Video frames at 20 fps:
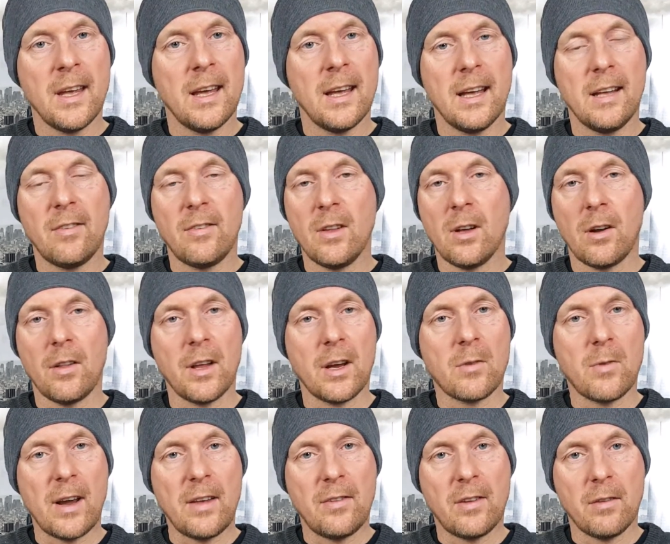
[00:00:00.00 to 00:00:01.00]
It's not an
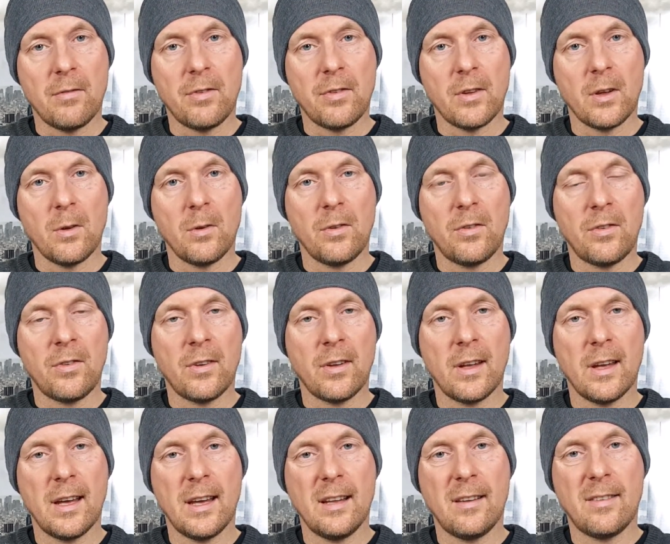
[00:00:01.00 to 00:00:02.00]
aggressive snus.
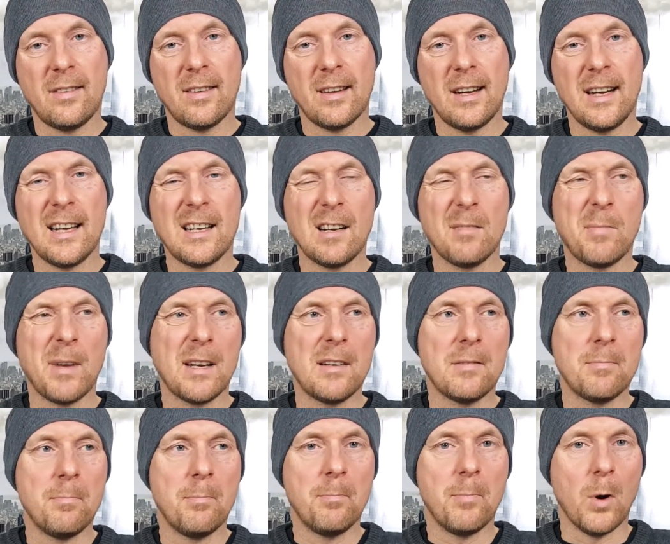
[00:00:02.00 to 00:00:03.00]
It's a little bit
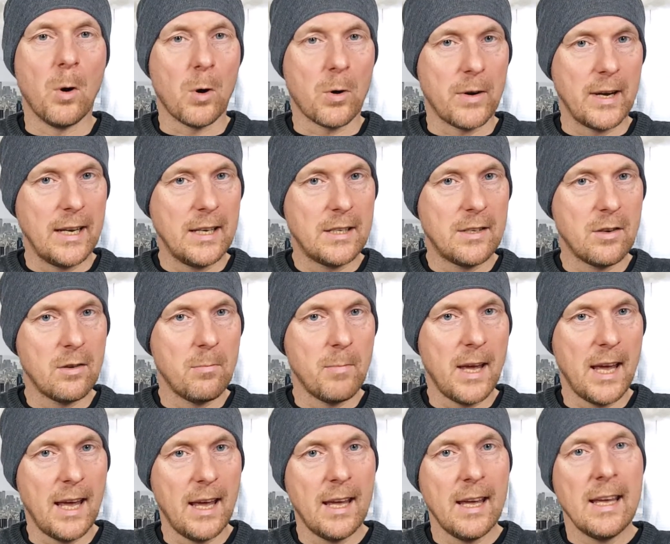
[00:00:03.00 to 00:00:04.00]
boring to
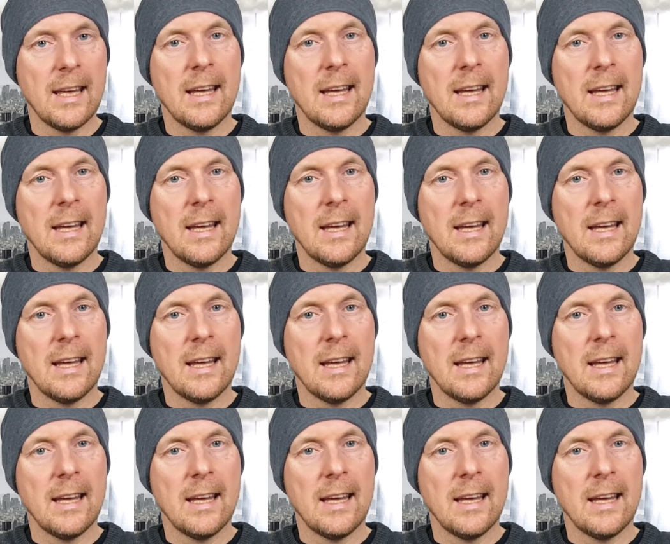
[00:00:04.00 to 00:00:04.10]
me